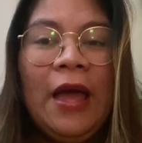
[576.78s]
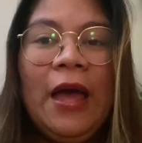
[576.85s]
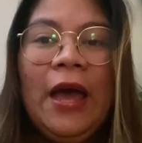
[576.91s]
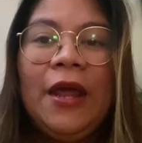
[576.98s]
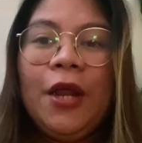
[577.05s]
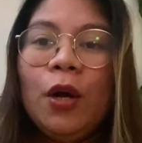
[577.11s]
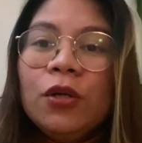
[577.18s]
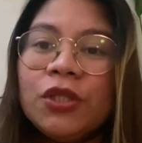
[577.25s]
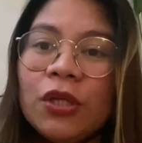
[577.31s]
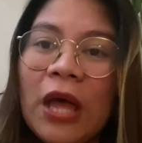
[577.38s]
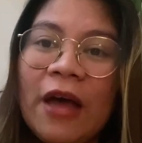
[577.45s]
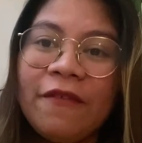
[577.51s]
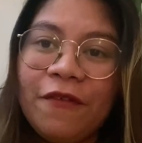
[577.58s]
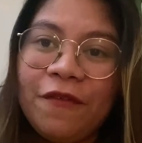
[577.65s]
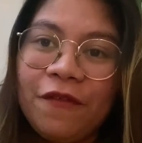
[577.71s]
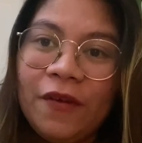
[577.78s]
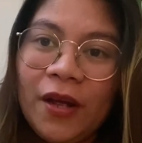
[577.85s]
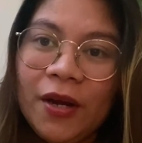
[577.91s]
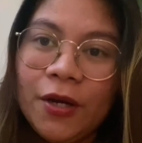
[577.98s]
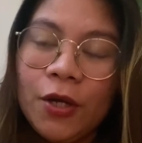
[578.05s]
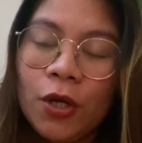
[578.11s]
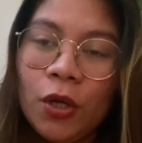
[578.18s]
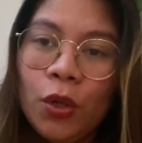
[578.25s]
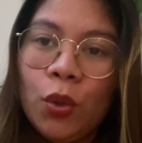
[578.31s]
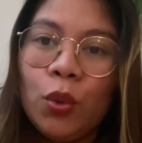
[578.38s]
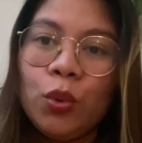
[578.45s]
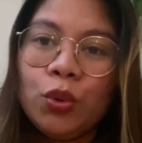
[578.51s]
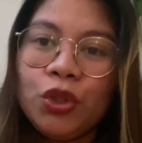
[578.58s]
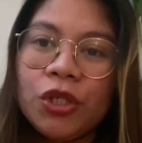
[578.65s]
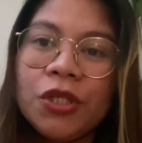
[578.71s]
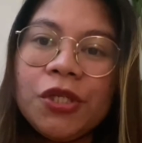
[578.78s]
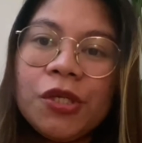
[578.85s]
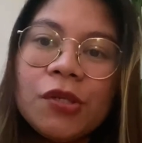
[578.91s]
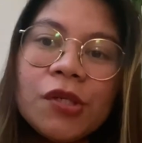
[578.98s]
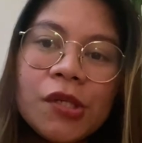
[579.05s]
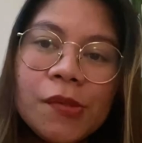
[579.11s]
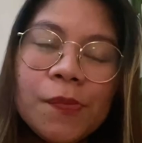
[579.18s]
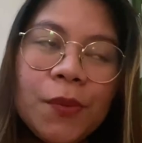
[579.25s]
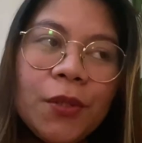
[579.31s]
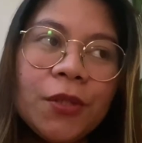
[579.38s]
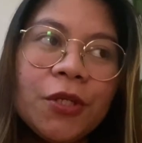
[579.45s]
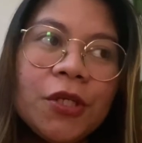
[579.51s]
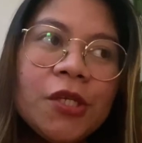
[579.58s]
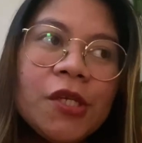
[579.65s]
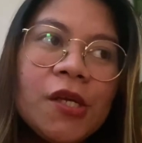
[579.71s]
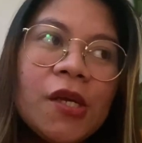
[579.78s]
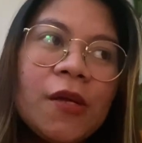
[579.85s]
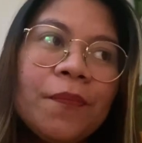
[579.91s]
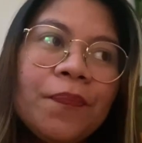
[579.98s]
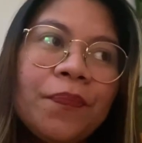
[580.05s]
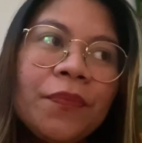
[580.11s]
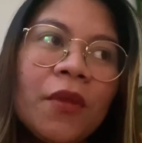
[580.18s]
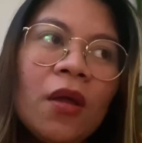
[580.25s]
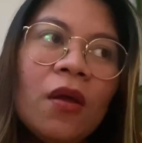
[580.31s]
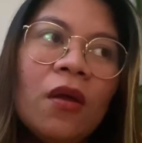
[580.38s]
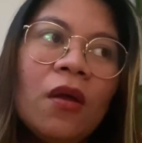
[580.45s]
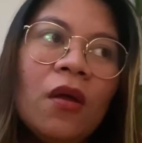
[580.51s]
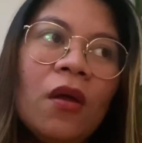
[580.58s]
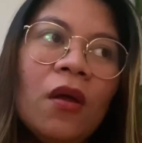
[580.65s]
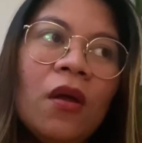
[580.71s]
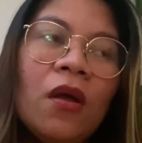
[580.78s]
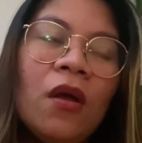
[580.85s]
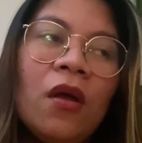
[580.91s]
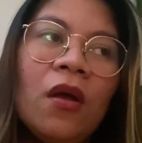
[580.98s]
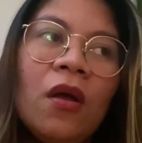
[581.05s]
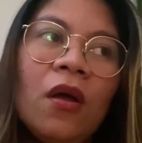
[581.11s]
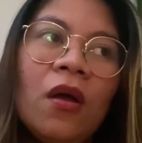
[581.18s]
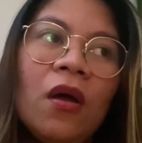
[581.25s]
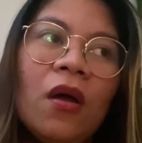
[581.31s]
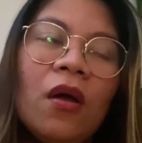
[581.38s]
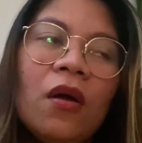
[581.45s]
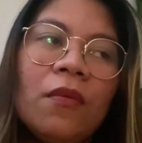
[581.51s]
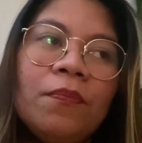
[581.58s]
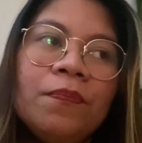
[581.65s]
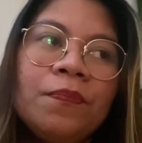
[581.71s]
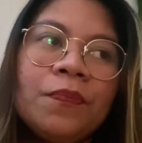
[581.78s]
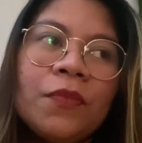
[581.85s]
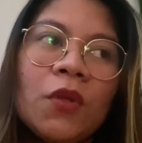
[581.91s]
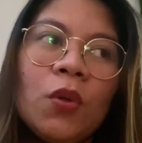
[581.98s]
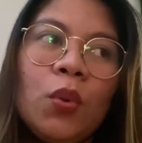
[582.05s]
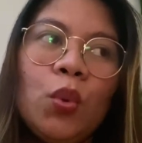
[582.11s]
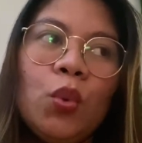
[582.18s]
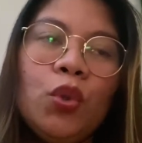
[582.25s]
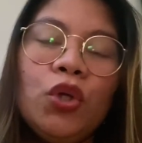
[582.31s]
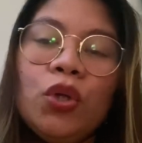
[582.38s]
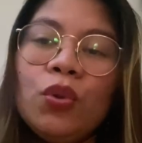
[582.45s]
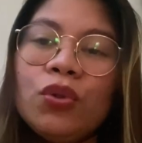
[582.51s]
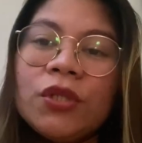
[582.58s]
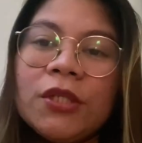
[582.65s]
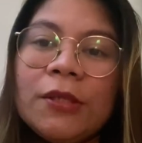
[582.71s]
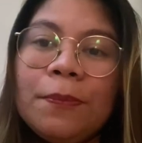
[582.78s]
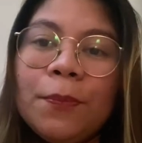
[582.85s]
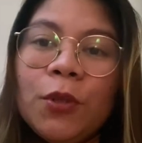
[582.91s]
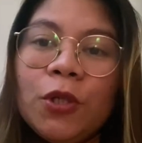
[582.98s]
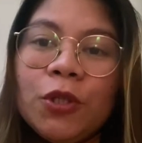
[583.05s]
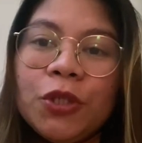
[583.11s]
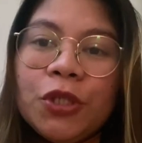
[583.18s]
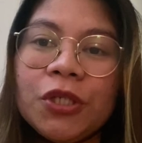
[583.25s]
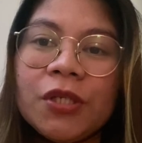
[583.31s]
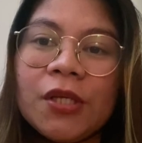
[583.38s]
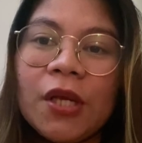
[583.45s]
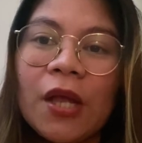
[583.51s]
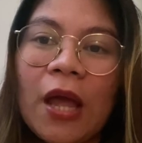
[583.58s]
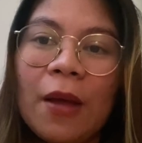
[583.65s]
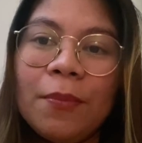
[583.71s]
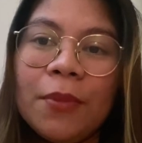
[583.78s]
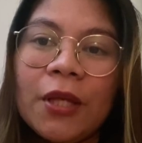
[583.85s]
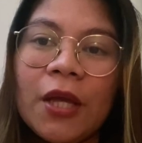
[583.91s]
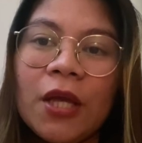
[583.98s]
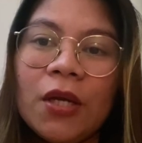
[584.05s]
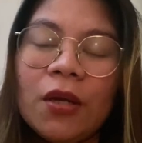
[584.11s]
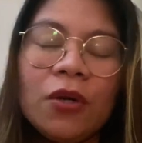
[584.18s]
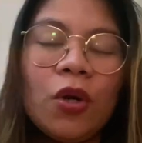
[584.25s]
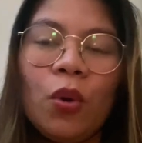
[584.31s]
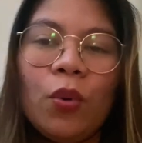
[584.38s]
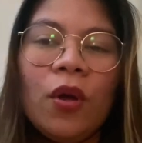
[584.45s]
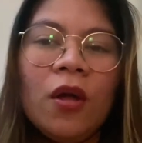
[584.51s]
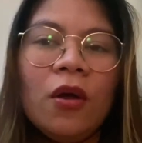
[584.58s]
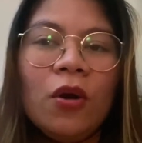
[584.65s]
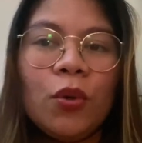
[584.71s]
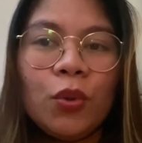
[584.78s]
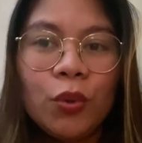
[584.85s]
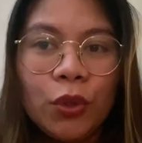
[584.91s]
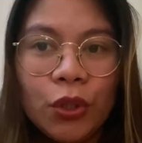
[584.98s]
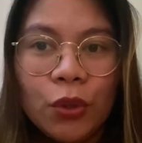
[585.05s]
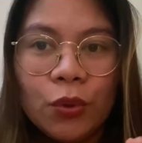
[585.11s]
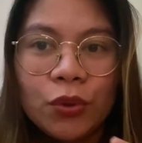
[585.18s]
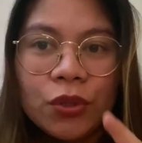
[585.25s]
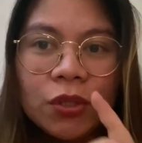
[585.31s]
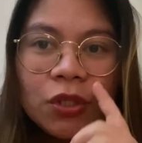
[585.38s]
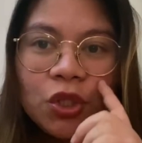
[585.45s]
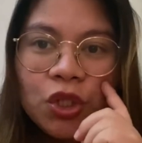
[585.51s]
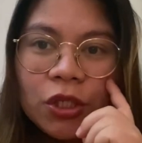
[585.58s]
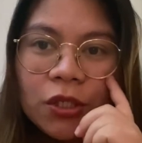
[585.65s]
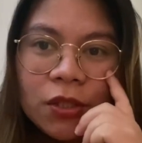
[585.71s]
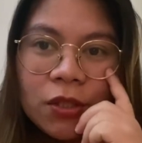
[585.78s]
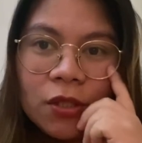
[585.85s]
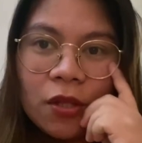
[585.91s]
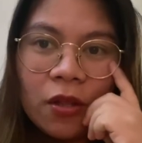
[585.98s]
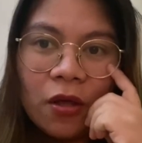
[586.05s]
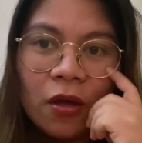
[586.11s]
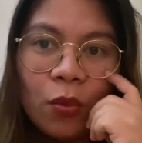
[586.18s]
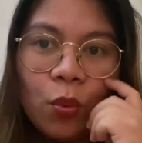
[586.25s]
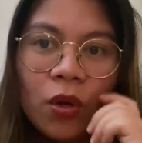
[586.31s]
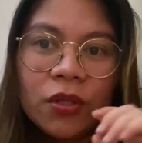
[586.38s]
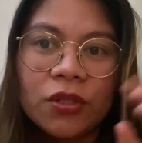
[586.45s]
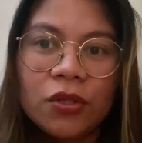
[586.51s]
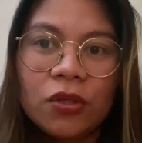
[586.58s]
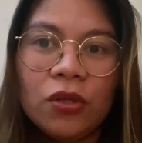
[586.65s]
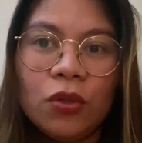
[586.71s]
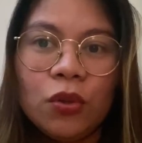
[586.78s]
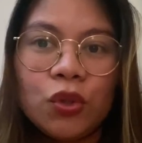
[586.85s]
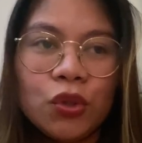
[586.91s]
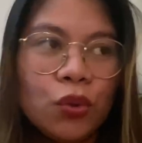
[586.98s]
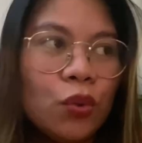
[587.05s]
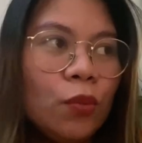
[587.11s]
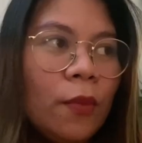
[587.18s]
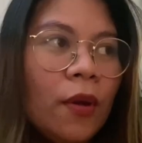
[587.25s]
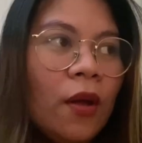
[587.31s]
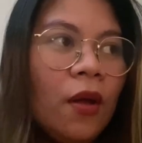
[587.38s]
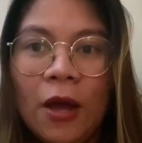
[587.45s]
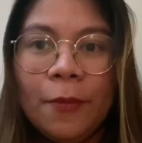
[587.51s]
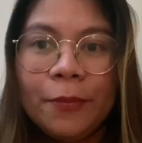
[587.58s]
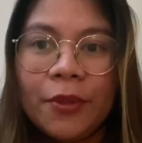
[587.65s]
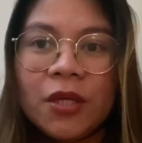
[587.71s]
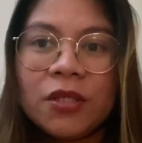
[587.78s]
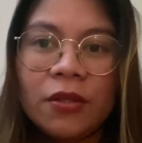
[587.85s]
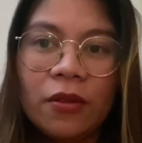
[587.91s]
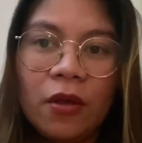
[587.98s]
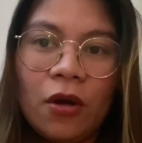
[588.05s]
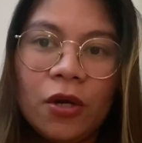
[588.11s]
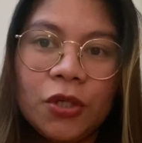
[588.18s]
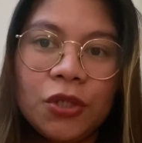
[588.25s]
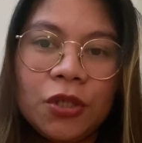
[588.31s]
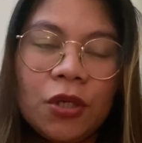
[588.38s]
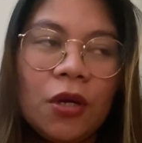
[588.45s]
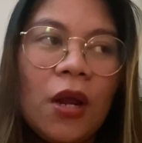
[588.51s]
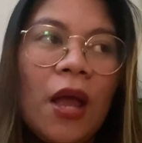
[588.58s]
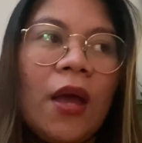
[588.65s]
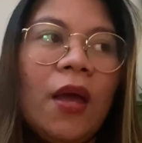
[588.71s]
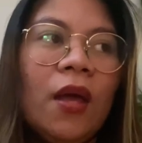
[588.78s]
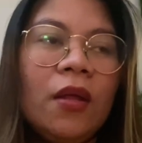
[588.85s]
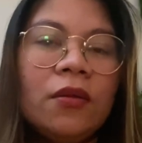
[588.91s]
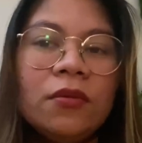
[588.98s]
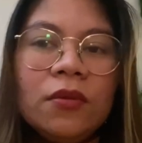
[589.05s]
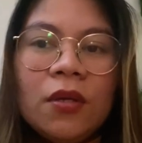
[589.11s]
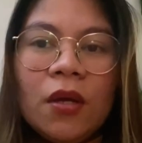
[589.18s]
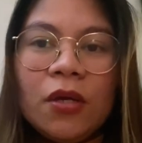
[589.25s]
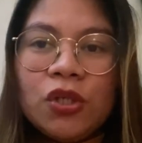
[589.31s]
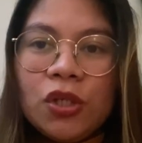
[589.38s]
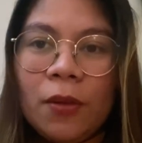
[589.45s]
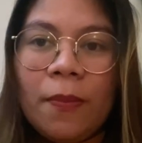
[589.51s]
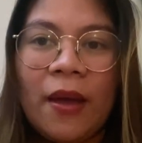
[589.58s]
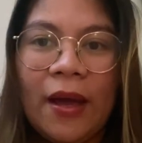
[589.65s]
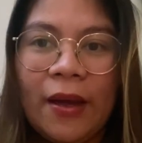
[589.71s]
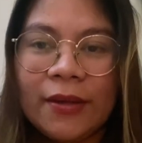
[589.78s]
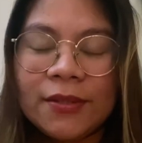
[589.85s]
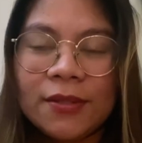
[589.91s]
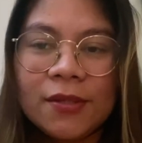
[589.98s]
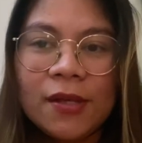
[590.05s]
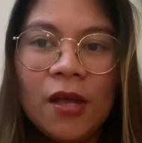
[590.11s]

And I also have a friend who just used Simple Nursing, who used Simple Nursing application, no, who used just the ones on YouTube plus the Archer, and she passed.